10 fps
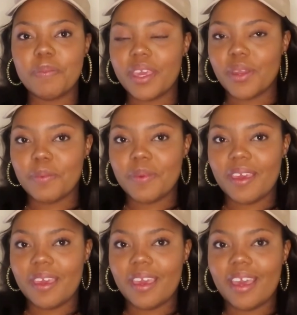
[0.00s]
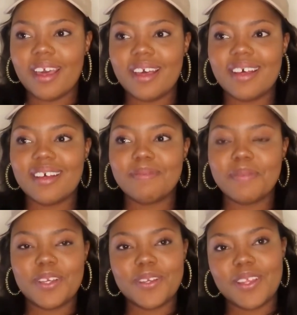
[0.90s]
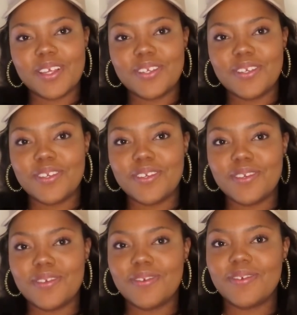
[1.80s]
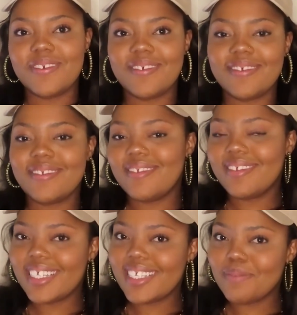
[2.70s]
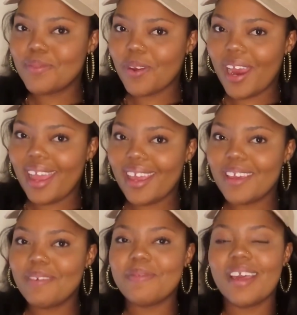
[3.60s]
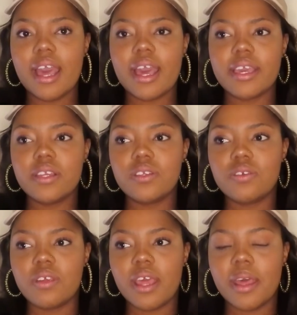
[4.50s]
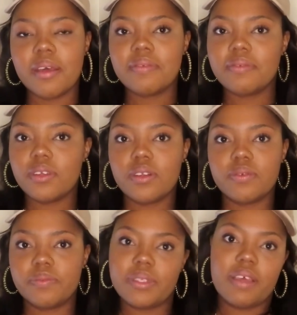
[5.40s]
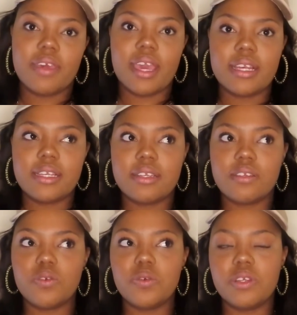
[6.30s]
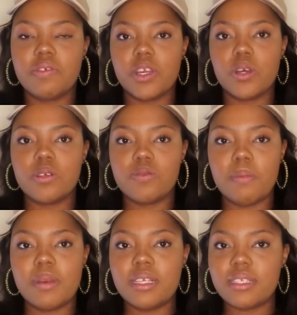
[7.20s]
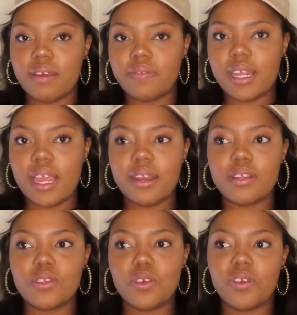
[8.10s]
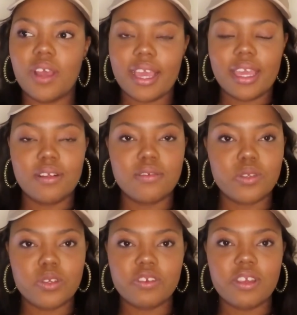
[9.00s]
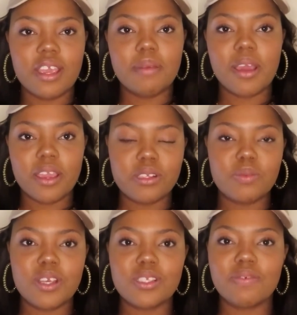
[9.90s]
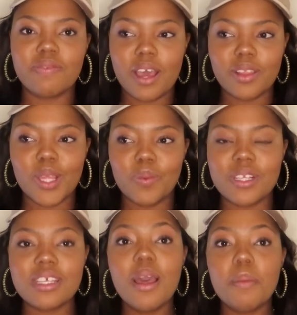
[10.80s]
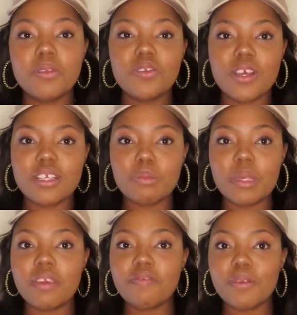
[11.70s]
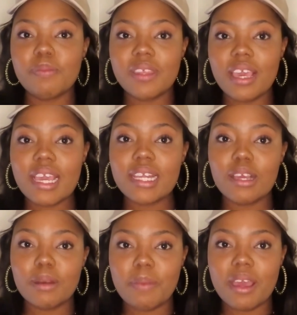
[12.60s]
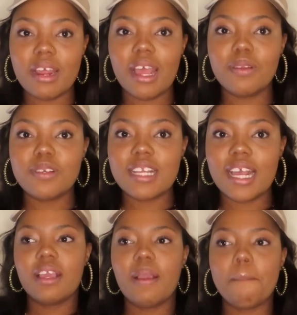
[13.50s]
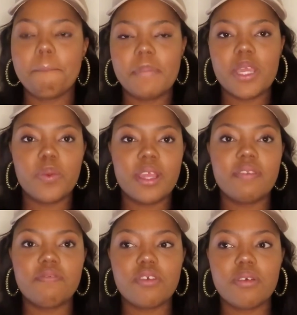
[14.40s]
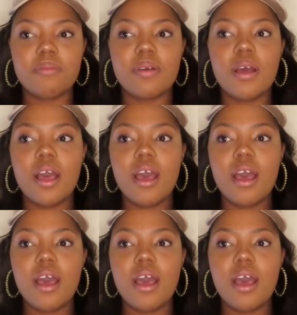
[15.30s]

being okay. Make sure that you do subscribe. I do have, you know, I've had 2 different host families after that, so I can also share my experience of how that went. But trust me, from there it got better. It was like, it ran from